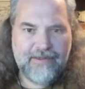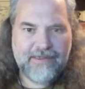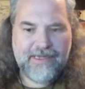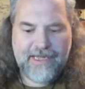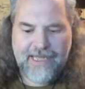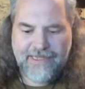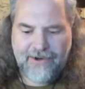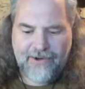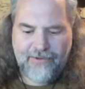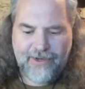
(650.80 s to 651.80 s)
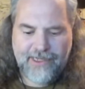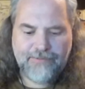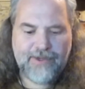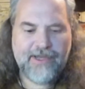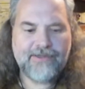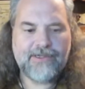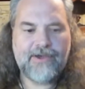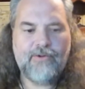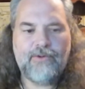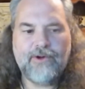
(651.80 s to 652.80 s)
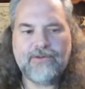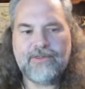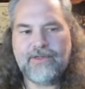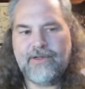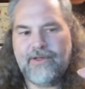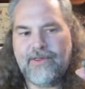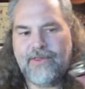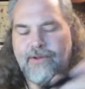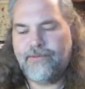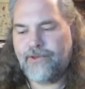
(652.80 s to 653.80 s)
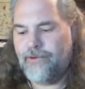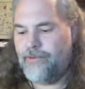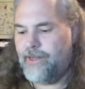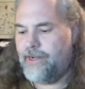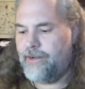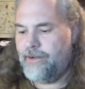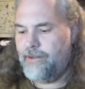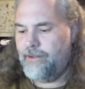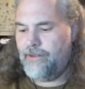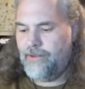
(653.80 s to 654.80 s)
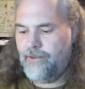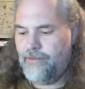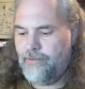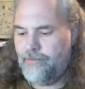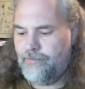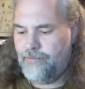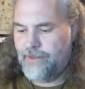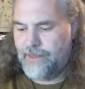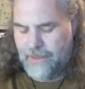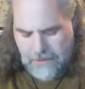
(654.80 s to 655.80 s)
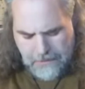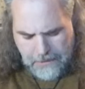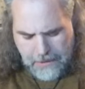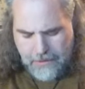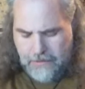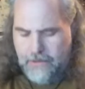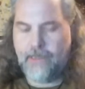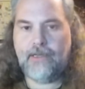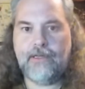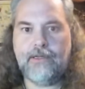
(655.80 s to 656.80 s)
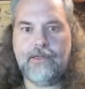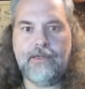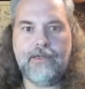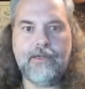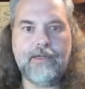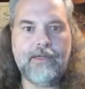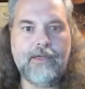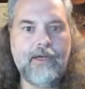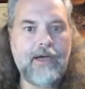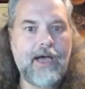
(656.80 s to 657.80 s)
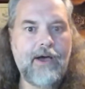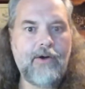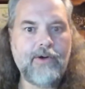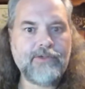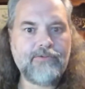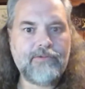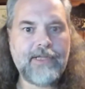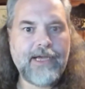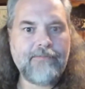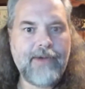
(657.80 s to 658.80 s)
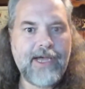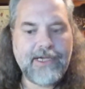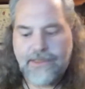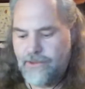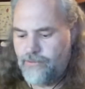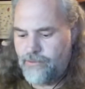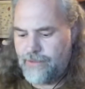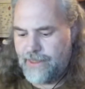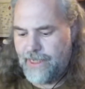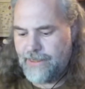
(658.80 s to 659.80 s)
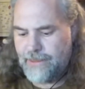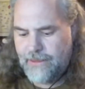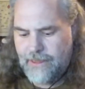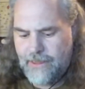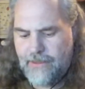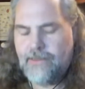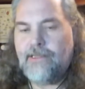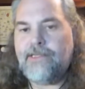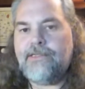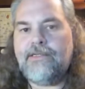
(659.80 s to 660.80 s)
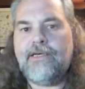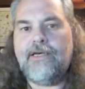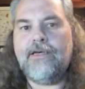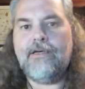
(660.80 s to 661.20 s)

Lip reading: See, now that's hard to release because of GoPro's thumb screw there. But, yeah, I always like my Action 2 on my latchkey cam, so let's see.